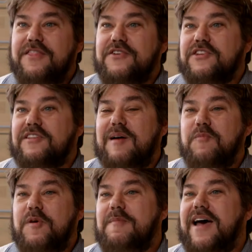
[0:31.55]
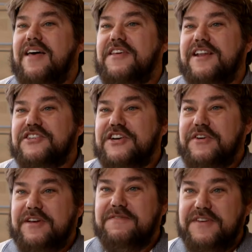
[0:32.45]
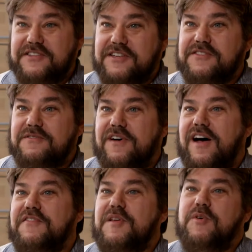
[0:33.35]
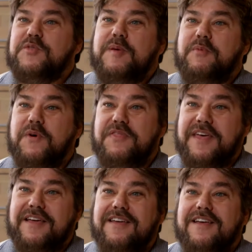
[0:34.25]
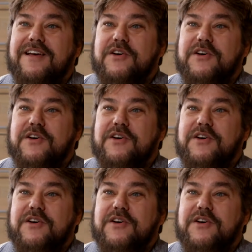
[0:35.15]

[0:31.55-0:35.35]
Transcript: There's a lot more math and engineering and physics involved than most people would think.